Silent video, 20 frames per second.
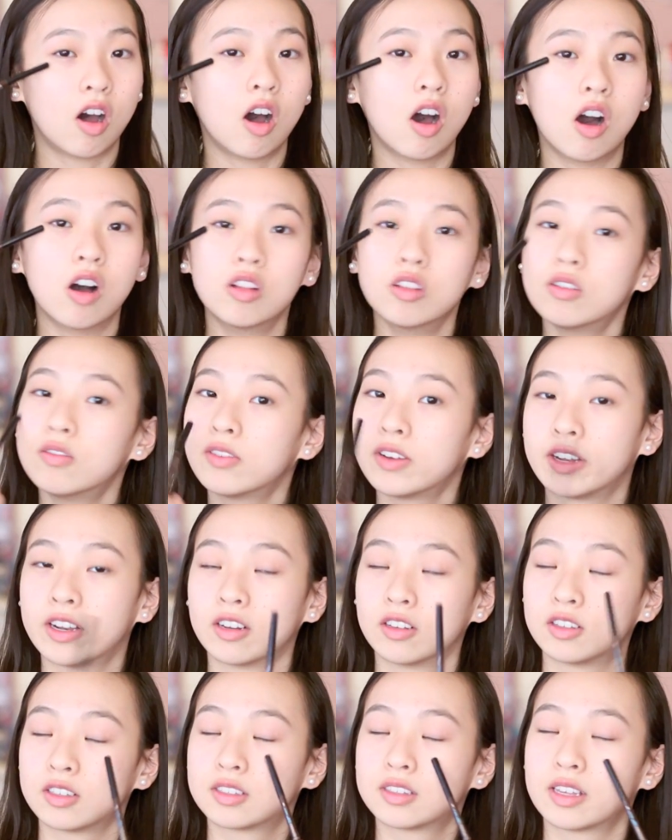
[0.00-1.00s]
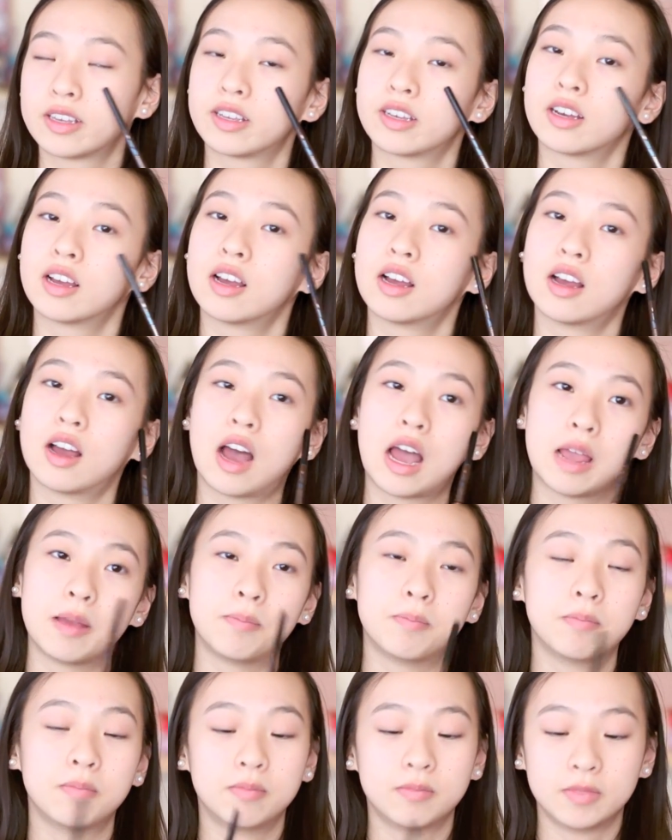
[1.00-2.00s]
all over here. It looks like
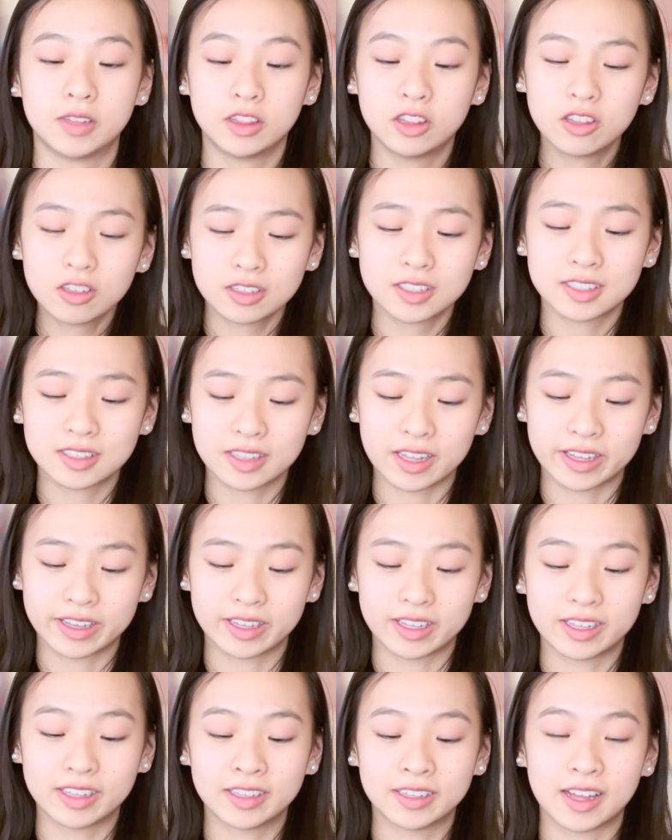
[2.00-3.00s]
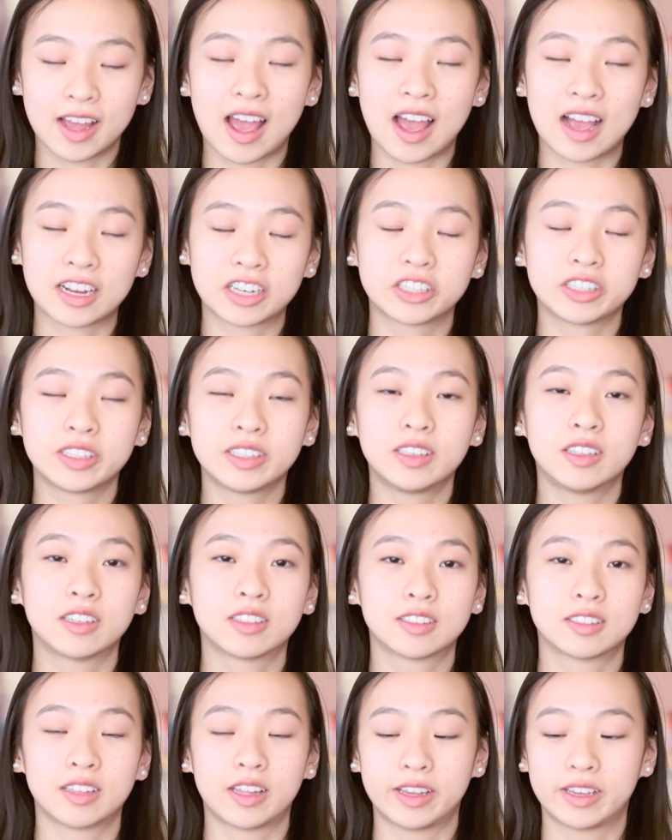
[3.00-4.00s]
I, it looks like, it actually
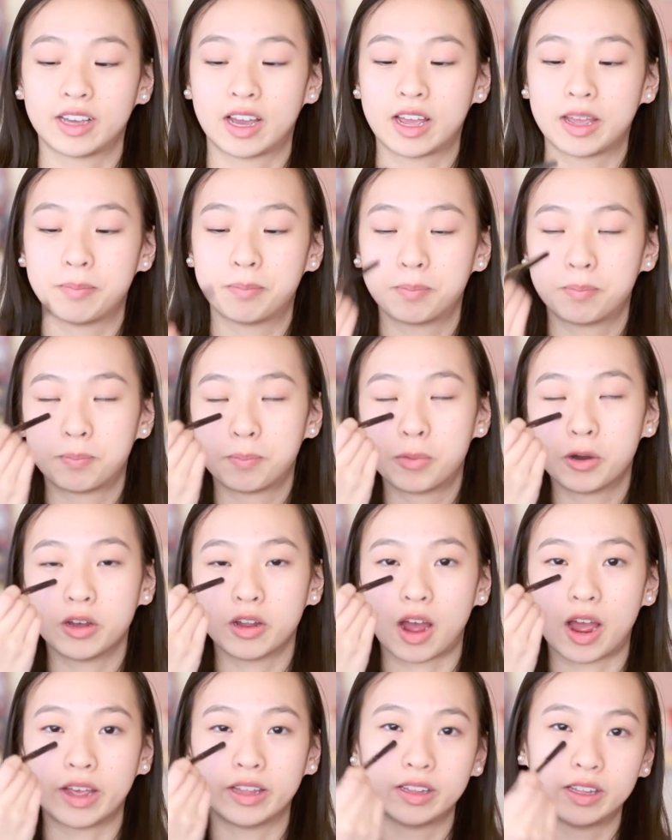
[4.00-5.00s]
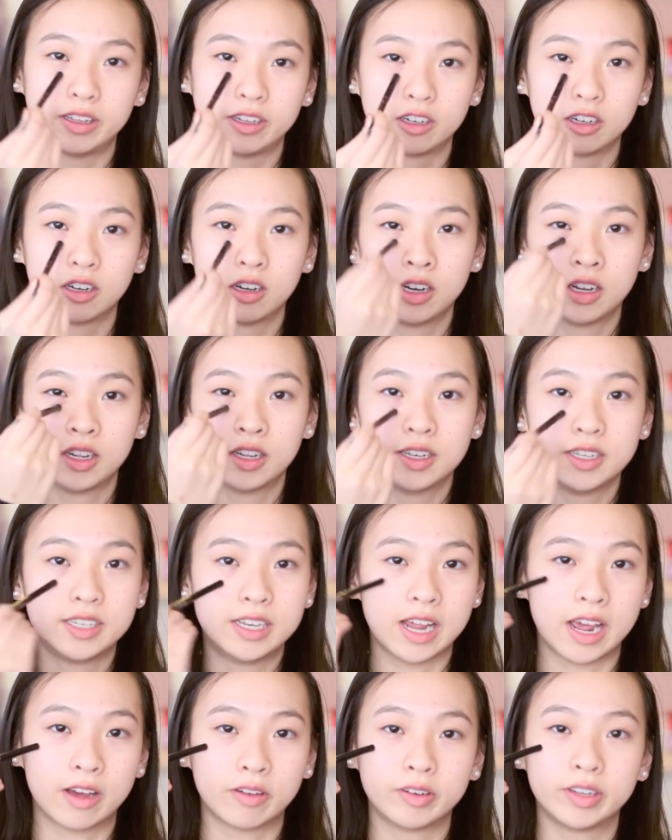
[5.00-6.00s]
looks like I put eyeliner
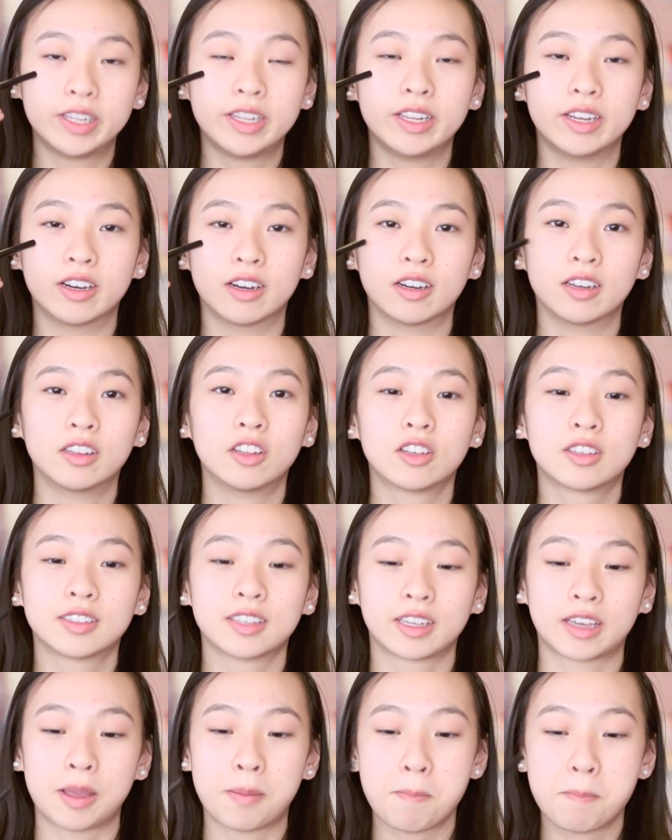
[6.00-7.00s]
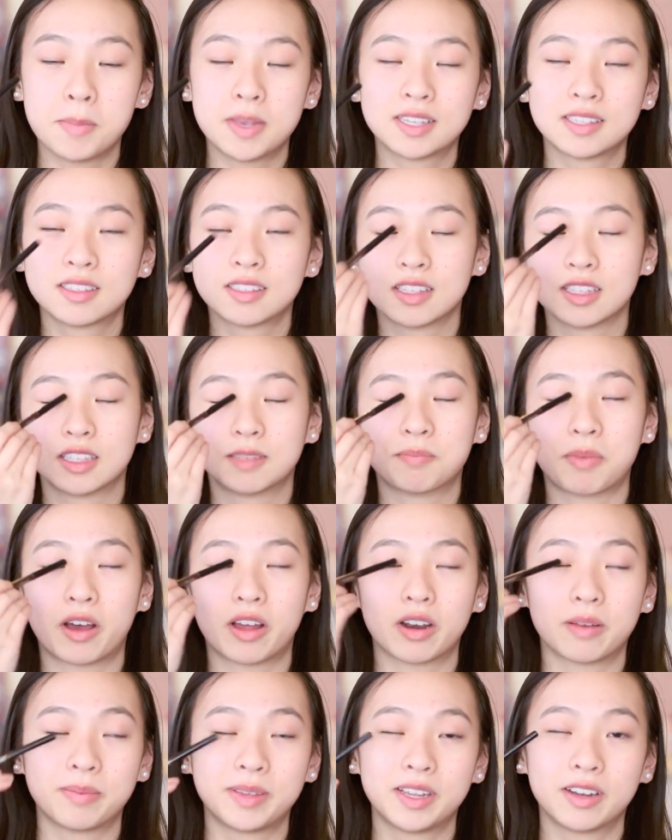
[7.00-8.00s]
down here. It looks like I missed the
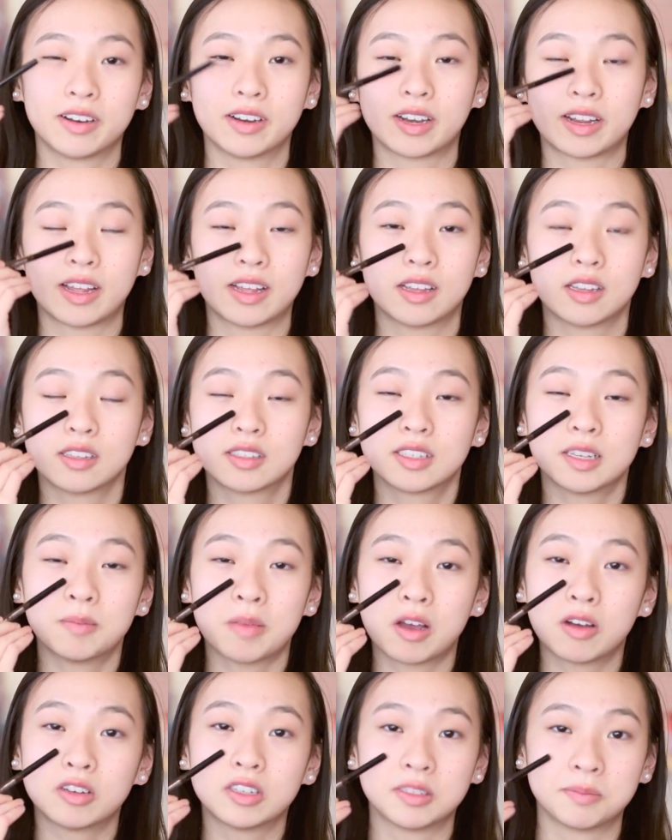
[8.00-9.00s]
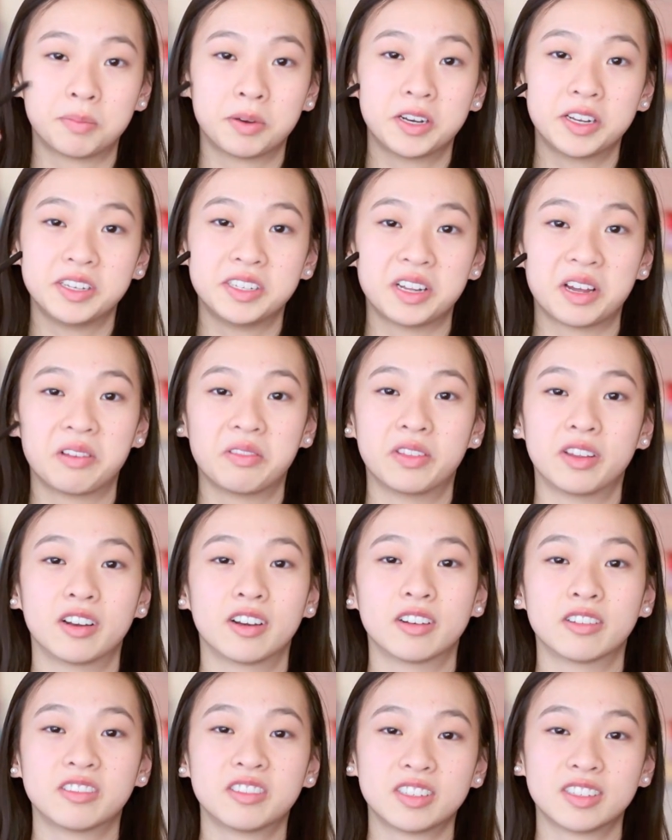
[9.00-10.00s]
spot up here and I somehow just put it down there,
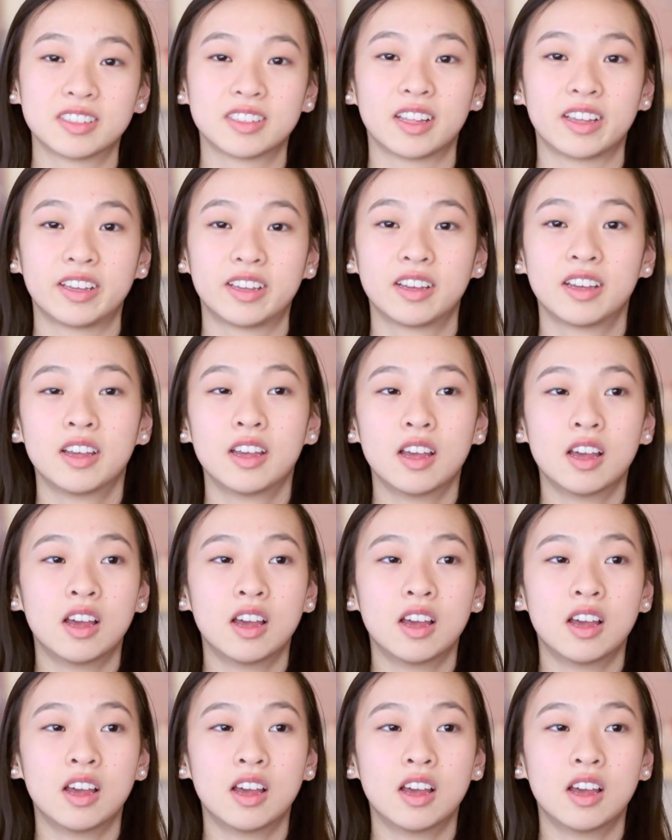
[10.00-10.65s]
and I was just like,